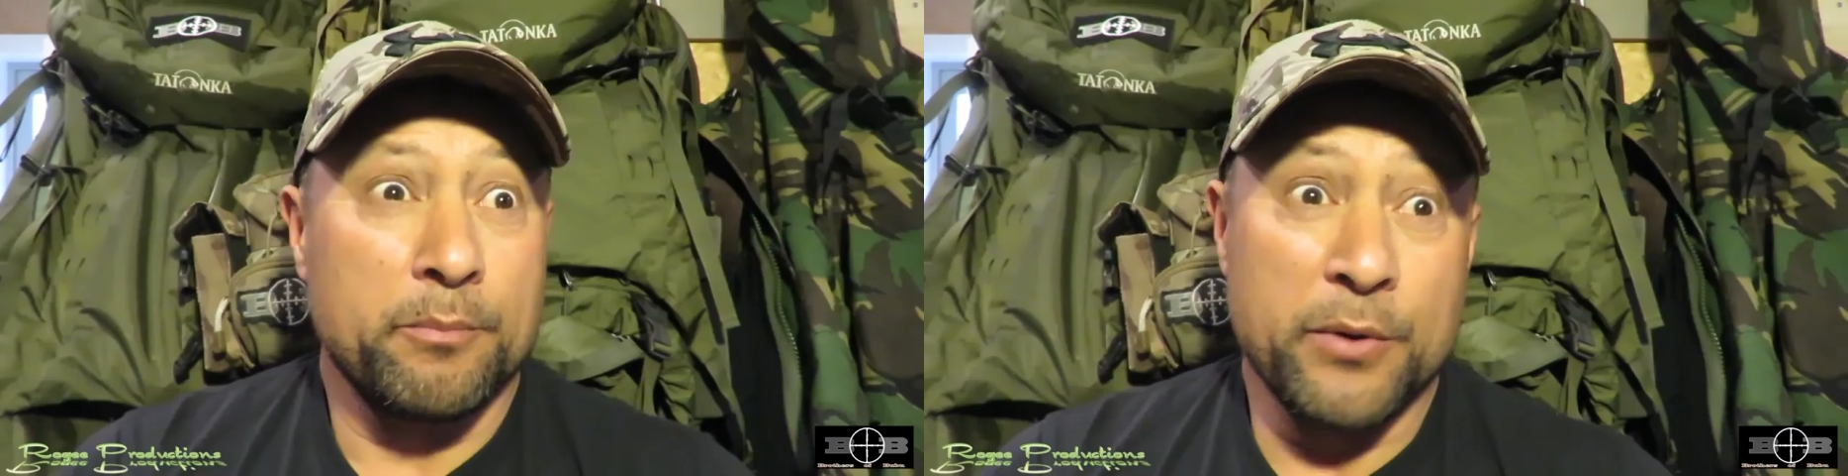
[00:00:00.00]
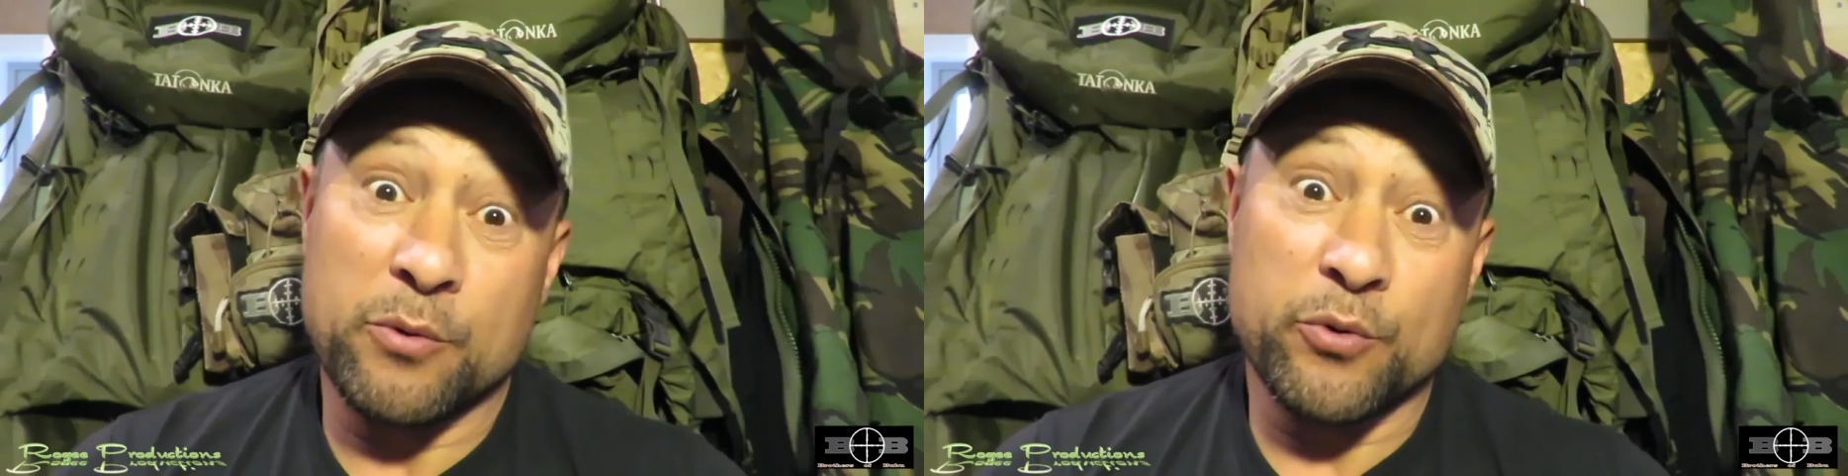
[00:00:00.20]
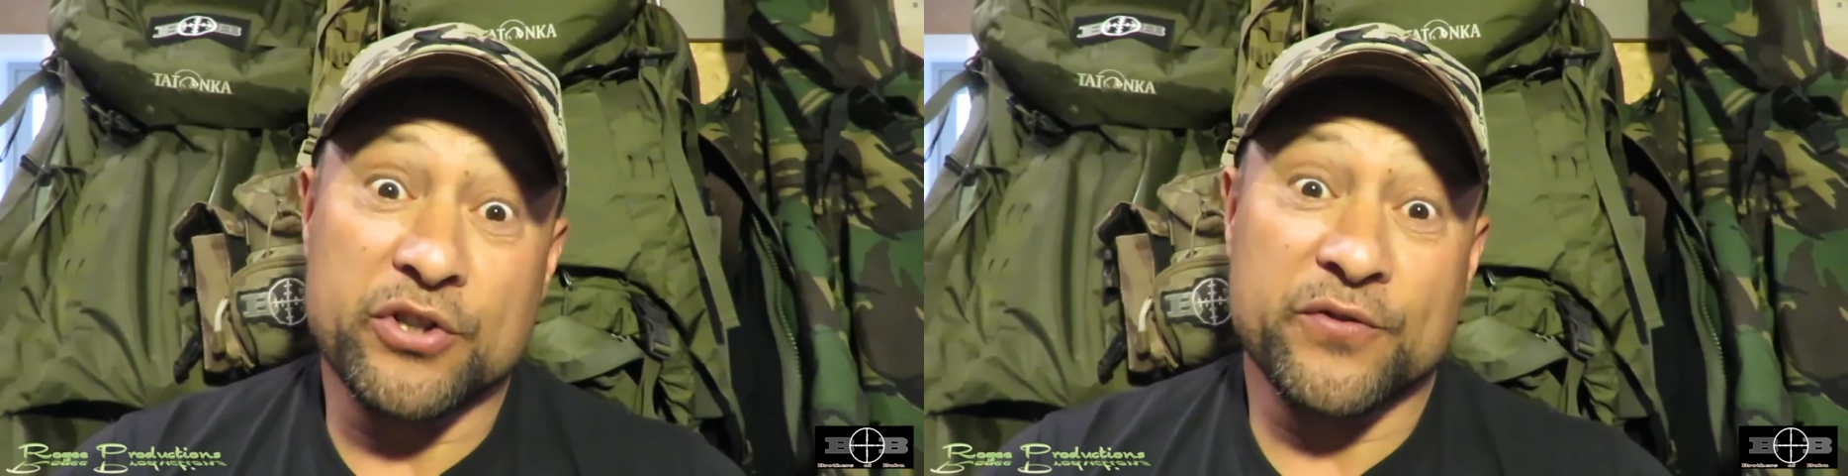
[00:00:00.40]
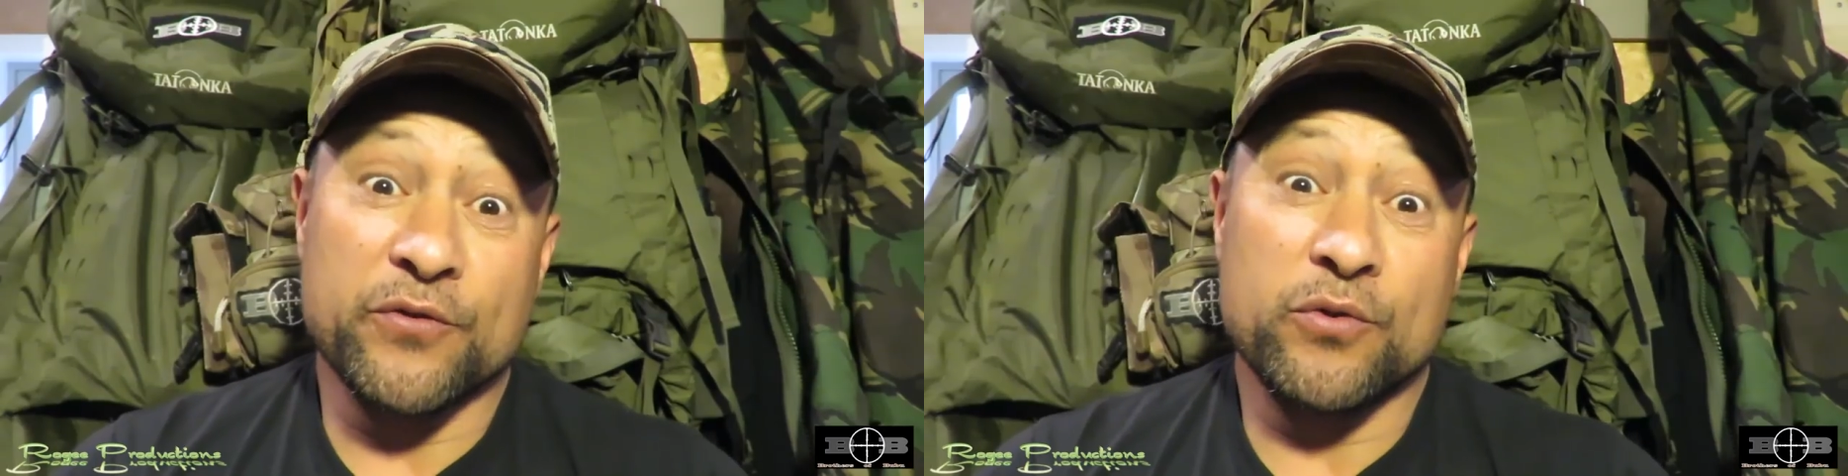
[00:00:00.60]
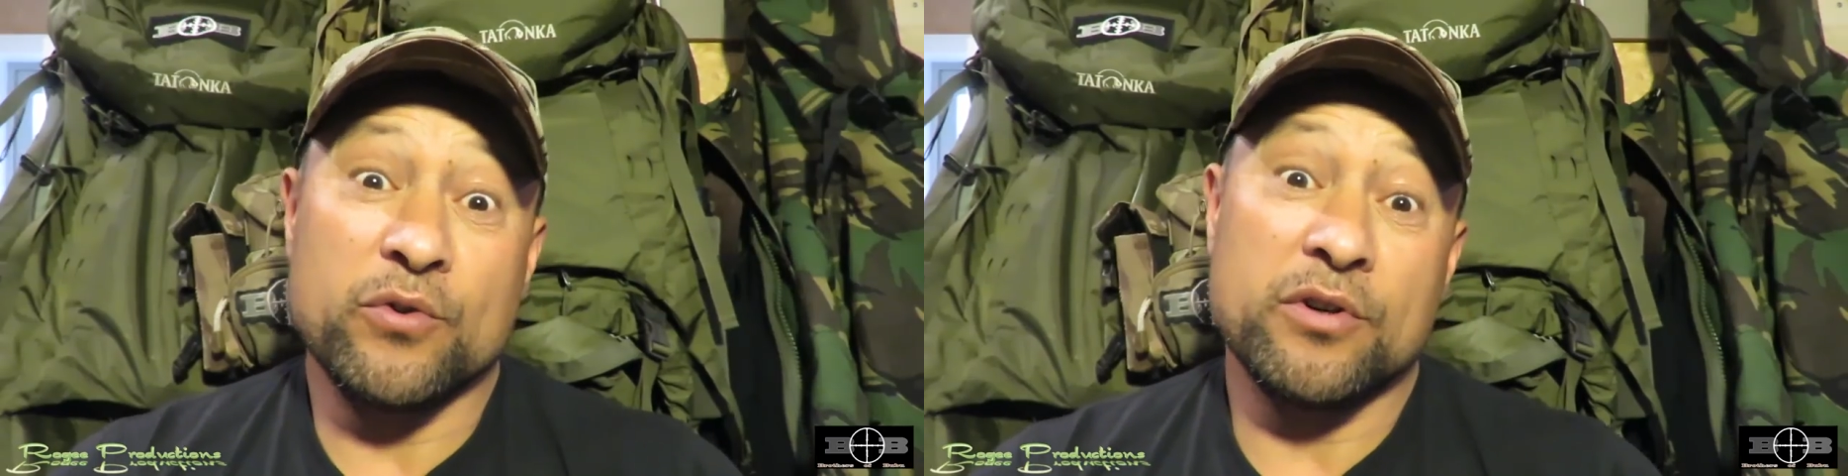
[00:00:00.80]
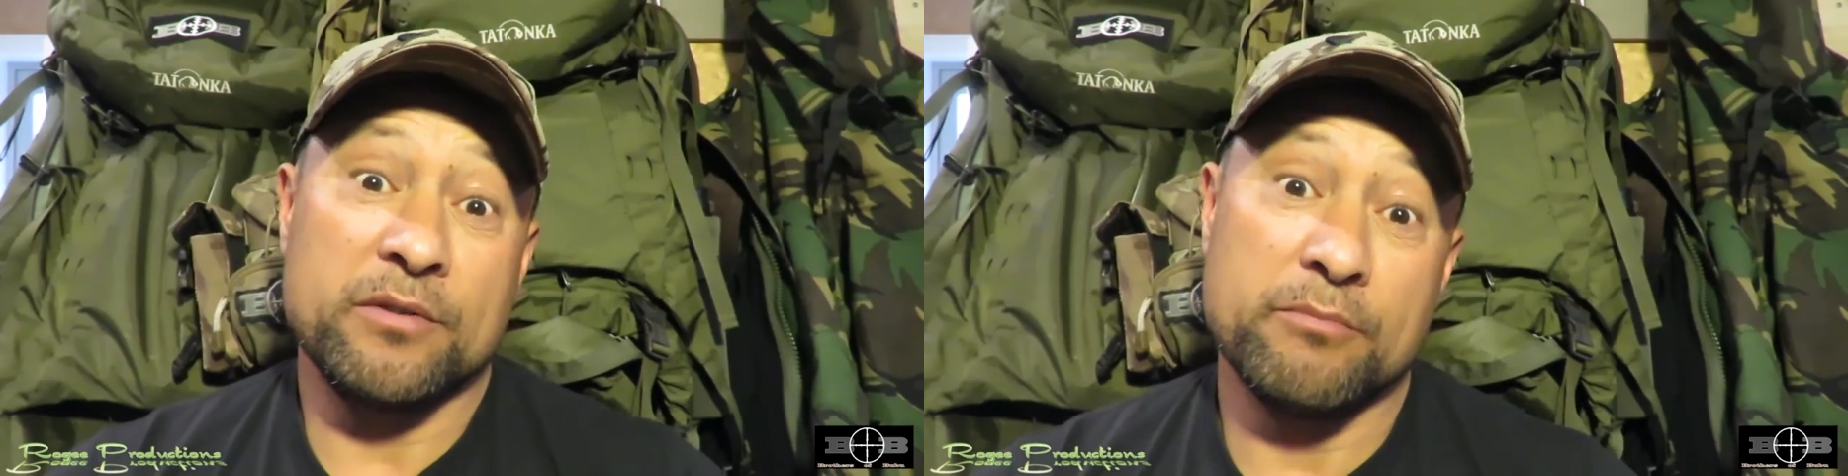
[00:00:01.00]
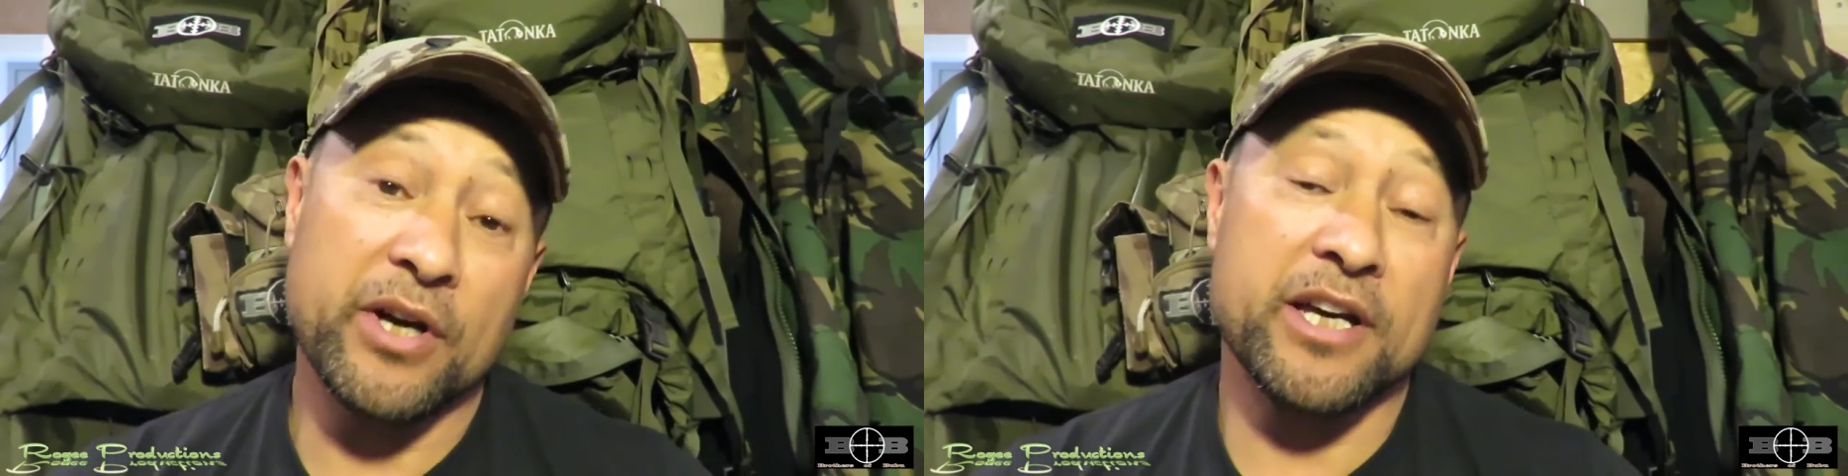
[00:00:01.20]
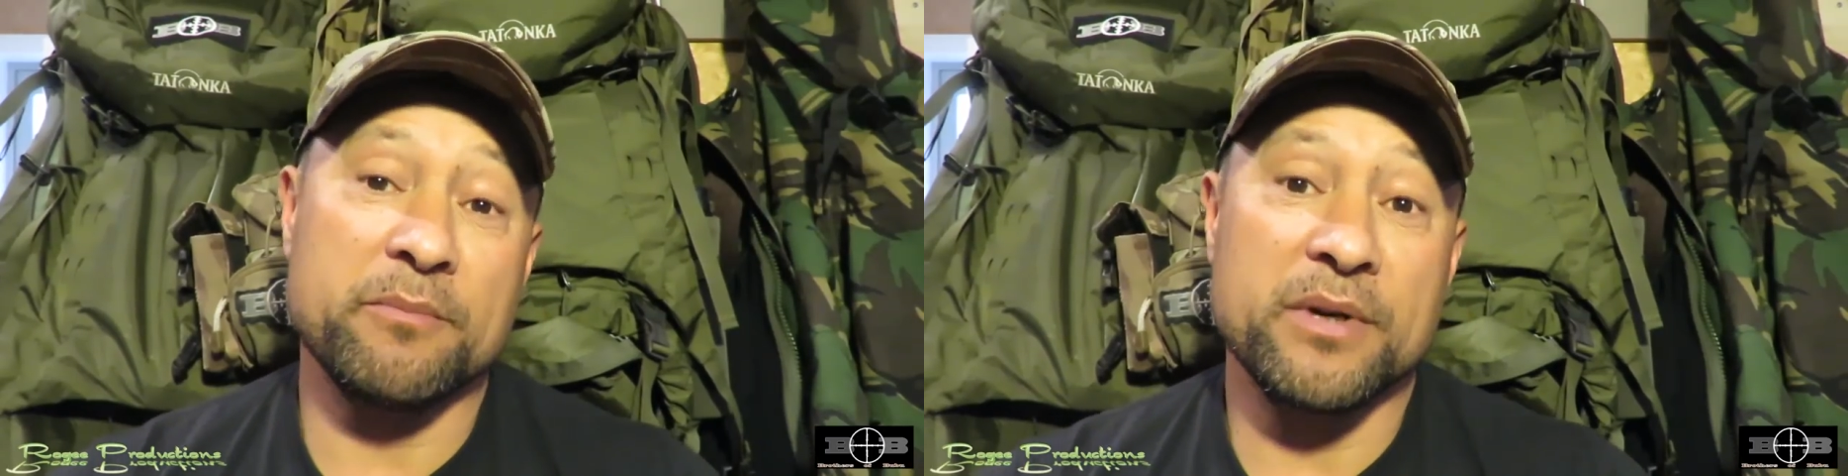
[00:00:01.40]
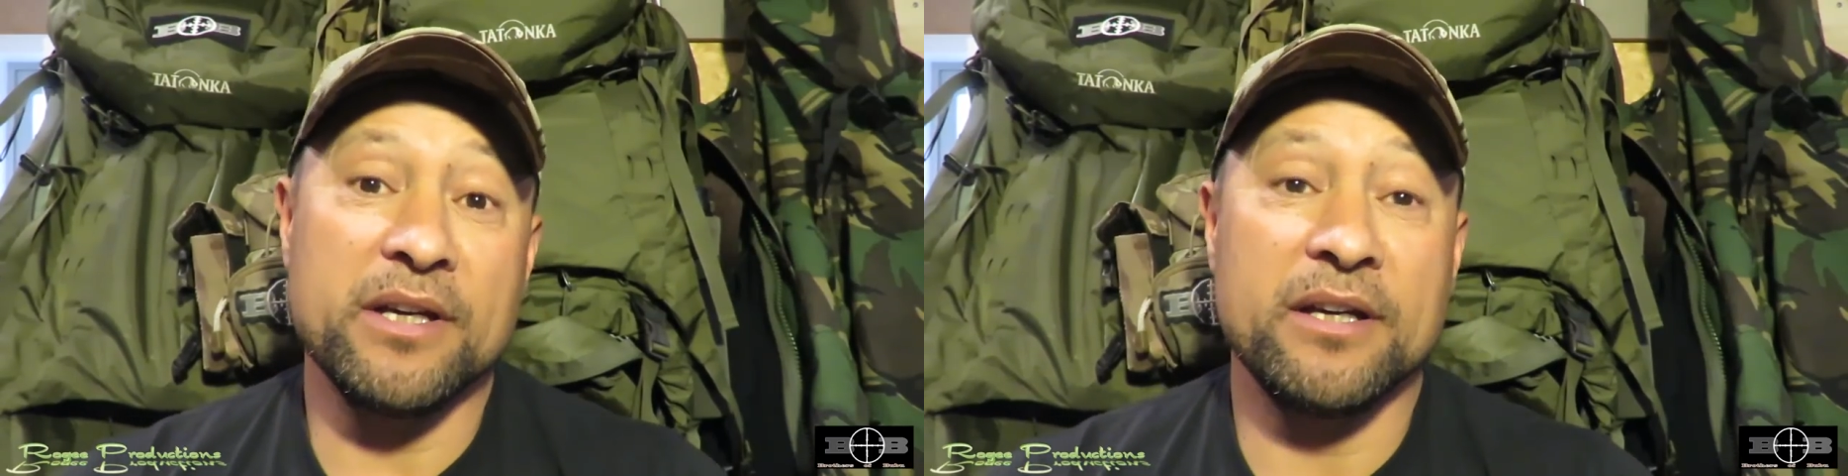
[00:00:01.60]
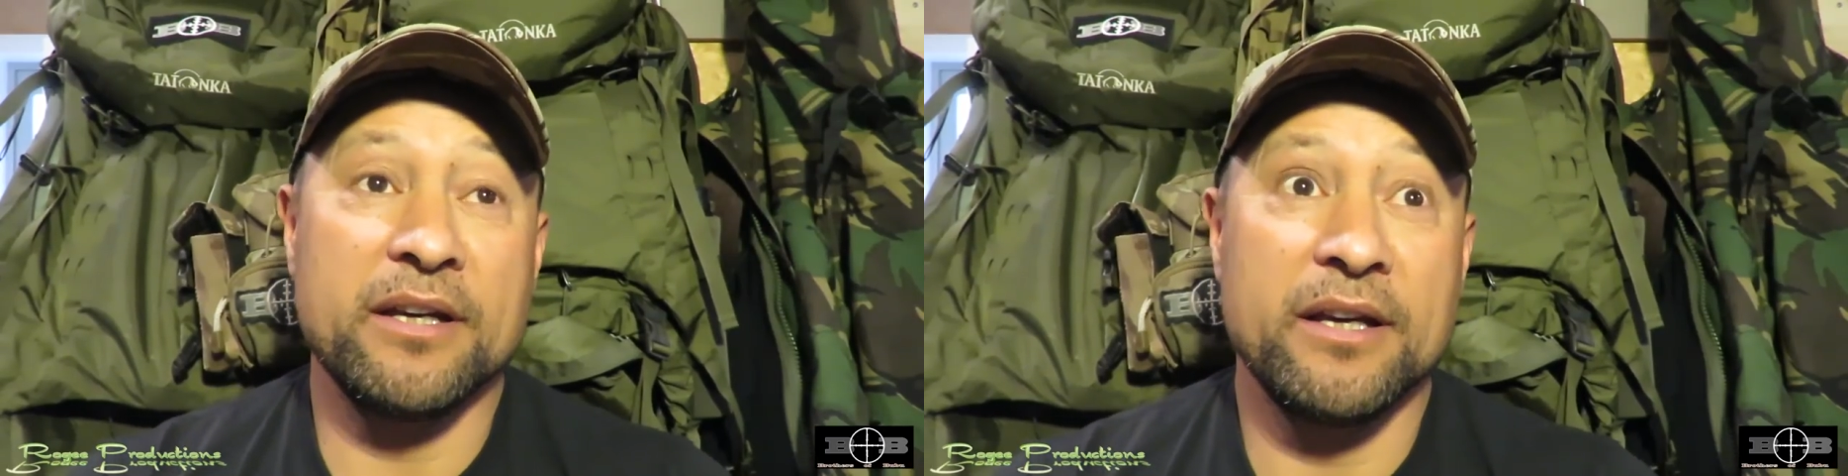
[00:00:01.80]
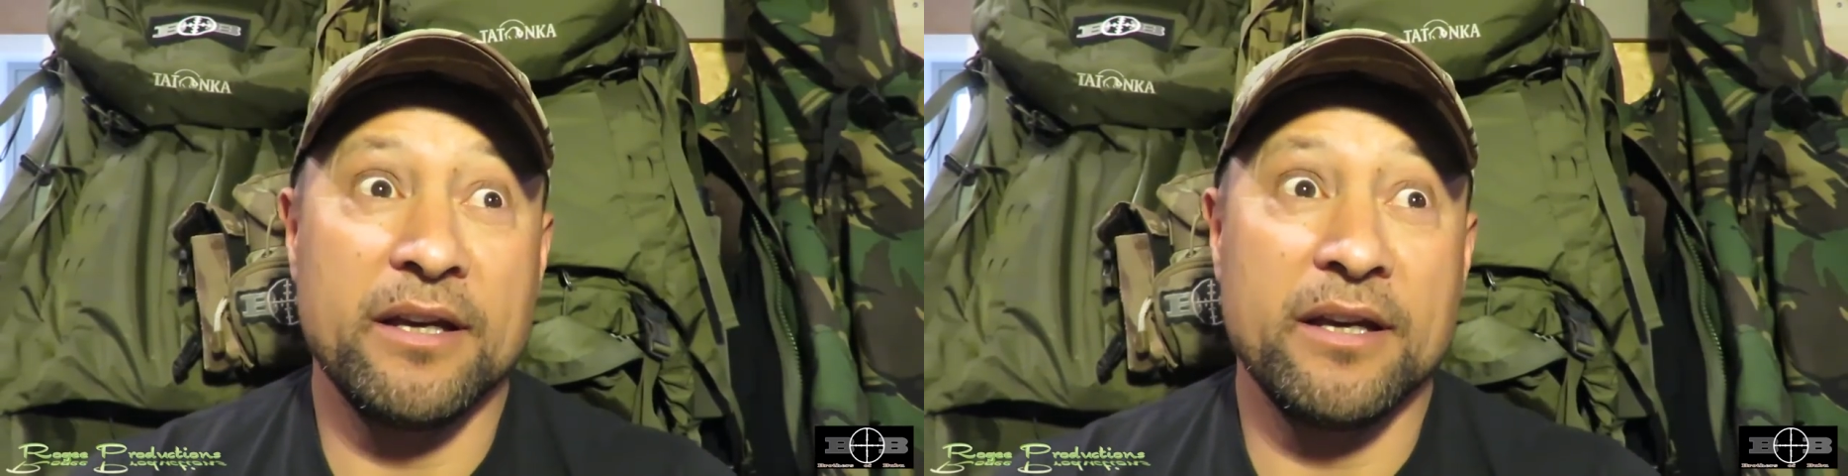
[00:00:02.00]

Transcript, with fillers: Bret works for my company,